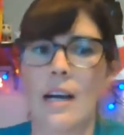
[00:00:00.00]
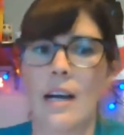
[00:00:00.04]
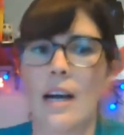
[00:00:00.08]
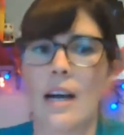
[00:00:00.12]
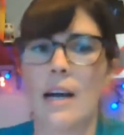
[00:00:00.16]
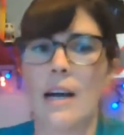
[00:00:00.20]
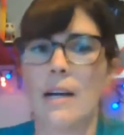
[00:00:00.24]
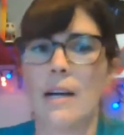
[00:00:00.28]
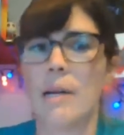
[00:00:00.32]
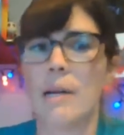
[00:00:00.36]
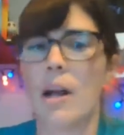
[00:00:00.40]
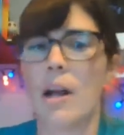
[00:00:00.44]

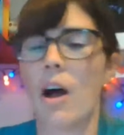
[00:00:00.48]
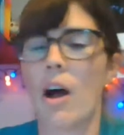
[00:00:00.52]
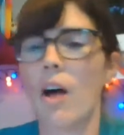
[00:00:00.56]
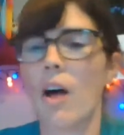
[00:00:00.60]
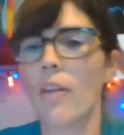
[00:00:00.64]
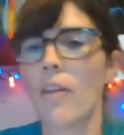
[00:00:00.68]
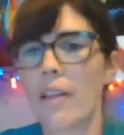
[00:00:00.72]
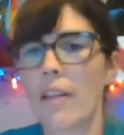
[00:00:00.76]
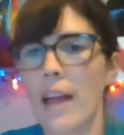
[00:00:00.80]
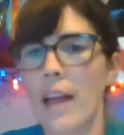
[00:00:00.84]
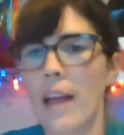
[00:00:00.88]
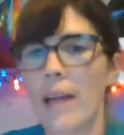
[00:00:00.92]
In
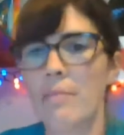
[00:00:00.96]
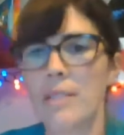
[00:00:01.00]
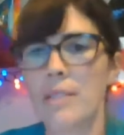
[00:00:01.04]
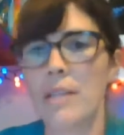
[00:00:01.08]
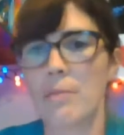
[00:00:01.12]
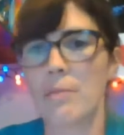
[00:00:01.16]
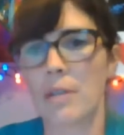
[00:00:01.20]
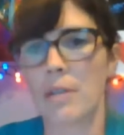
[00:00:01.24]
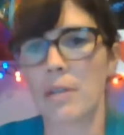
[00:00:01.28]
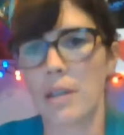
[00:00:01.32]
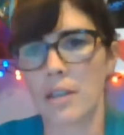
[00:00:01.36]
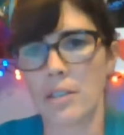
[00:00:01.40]
all the labs
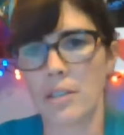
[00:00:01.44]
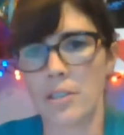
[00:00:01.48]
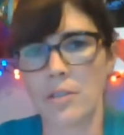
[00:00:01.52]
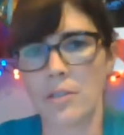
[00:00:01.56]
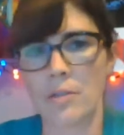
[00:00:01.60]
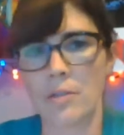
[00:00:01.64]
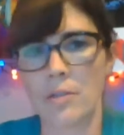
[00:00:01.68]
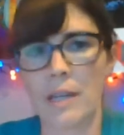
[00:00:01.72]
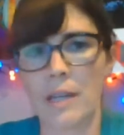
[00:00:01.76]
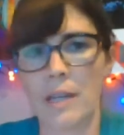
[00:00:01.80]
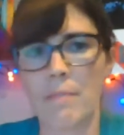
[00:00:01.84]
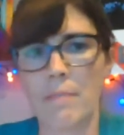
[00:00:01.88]
that we are
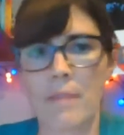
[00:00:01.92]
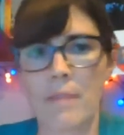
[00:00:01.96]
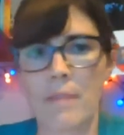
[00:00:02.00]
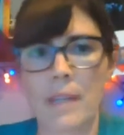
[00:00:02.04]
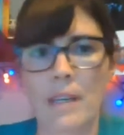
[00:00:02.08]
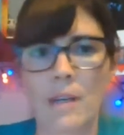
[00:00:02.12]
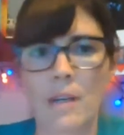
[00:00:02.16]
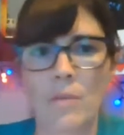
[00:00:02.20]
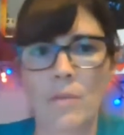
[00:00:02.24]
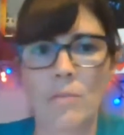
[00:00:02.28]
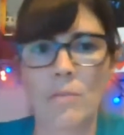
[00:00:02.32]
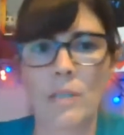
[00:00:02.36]
doing,
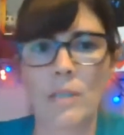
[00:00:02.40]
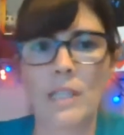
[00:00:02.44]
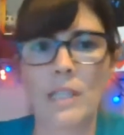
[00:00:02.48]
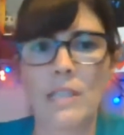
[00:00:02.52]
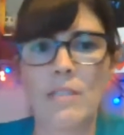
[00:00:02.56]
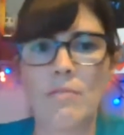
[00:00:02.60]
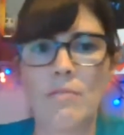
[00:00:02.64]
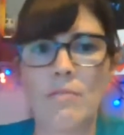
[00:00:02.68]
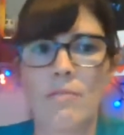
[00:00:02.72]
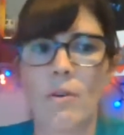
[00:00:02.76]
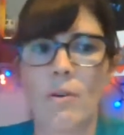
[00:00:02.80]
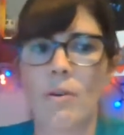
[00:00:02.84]
we need
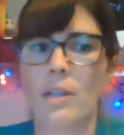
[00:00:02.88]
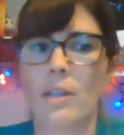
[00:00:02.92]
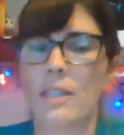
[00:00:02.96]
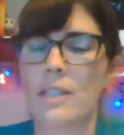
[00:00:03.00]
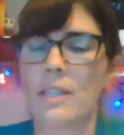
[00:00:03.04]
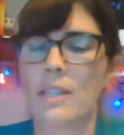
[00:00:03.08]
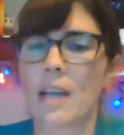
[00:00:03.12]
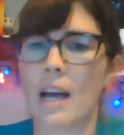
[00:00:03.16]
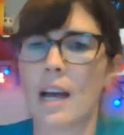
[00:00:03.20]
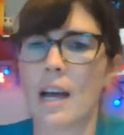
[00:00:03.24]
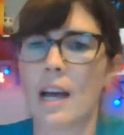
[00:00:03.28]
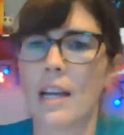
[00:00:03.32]
to focus
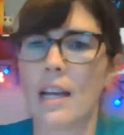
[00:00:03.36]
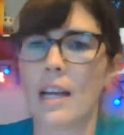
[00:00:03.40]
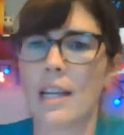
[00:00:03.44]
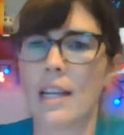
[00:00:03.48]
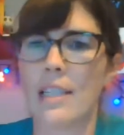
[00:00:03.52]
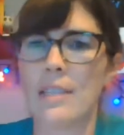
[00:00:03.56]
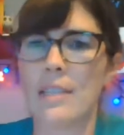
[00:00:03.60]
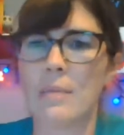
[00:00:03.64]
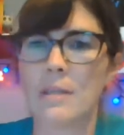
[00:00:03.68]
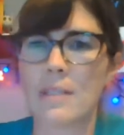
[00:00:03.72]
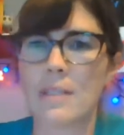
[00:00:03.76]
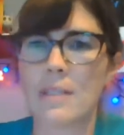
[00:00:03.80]
on a
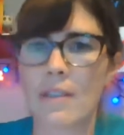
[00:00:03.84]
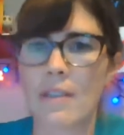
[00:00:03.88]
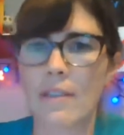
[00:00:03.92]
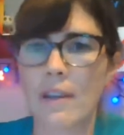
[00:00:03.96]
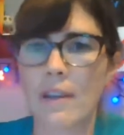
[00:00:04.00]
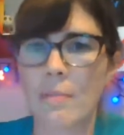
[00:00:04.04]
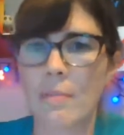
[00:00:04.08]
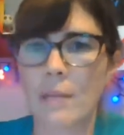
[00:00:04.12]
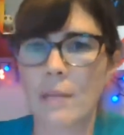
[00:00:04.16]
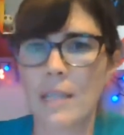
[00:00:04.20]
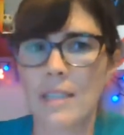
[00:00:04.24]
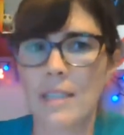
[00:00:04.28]

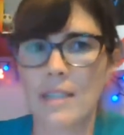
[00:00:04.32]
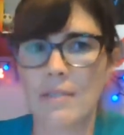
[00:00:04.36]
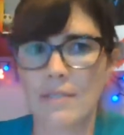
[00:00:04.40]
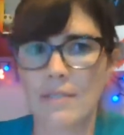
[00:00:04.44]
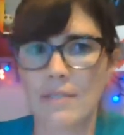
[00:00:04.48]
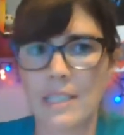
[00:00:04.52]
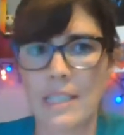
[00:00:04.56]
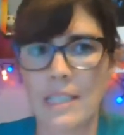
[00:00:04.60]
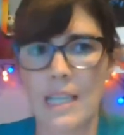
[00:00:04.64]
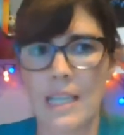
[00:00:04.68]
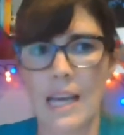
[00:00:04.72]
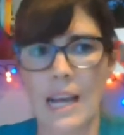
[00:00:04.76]
specific piece of
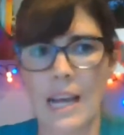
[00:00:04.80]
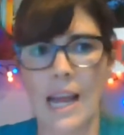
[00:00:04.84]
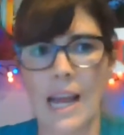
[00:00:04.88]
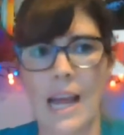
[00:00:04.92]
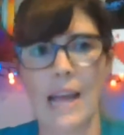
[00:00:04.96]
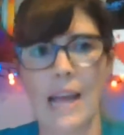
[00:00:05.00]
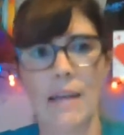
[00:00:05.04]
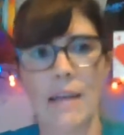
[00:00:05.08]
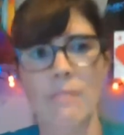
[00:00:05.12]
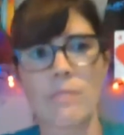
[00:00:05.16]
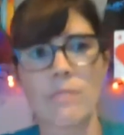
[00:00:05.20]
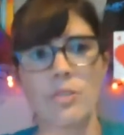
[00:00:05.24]

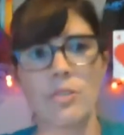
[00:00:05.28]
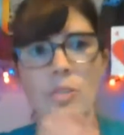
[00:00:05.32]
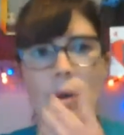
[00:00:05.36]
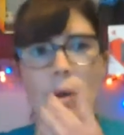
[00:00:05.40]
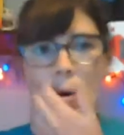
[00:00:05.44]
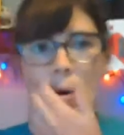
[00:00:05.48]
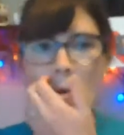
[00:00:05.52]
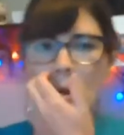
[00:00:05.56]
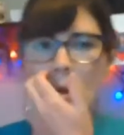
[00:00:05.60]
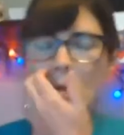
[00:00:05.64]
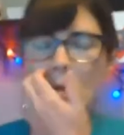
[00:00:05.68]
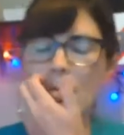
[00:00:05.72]
DNA.
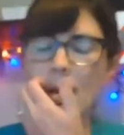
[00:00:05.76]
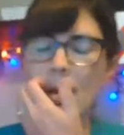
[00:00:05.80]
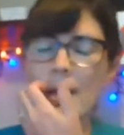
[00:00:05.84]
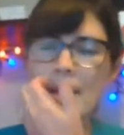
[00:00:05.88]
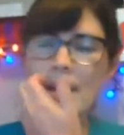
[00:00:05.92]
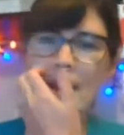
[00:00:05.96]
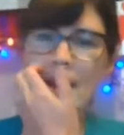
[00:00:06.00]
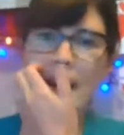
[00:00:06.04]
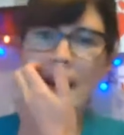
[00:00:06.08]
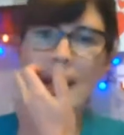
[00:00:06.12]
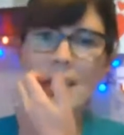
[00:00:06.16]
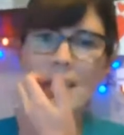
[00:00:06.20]
So in
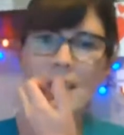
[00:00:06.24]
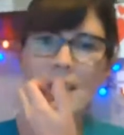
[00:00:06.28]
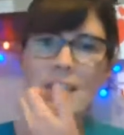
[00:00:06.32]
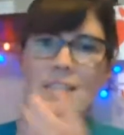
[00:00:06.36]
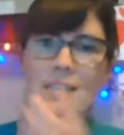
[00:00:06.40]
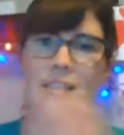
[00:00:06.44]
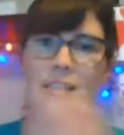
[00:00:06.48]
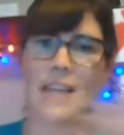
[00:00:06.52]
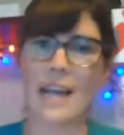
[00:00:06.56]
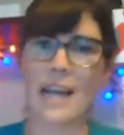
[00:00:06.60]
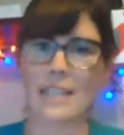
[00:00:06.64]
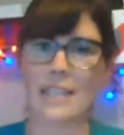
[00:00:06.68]
many
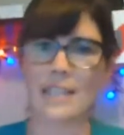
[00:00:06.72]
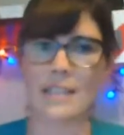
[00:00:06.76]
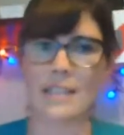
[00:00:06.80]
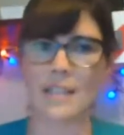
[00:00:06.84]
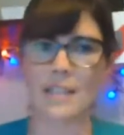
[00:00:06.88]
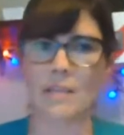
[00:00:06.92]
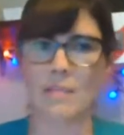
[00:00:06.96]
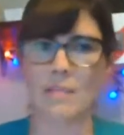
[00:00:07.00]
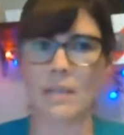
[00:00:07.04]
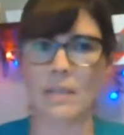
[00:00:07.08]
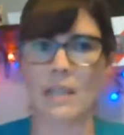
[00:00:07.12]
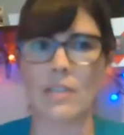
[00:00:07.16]
cases, that's going
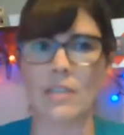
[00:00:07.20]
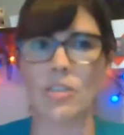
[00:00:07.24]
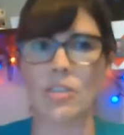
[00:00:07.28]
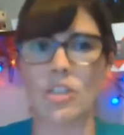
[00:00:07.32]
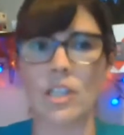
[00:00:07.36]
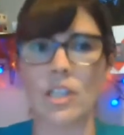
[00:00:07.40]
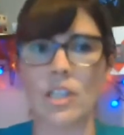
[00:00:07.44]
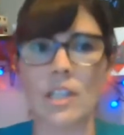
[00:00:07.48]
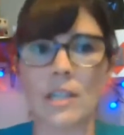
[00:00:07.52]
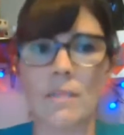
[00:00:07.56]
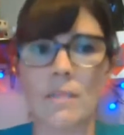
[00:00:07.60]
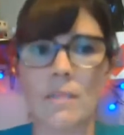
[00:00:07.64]
to be a
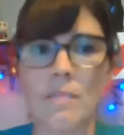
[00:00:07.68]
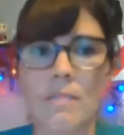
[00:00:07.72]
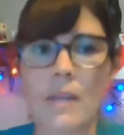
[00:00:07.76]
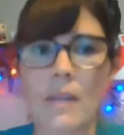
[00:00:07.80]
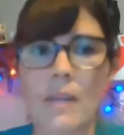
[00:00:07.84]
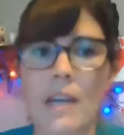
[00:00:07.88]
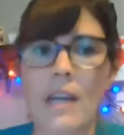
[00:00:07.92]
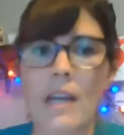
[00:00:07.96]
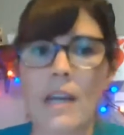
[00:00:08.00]
gene.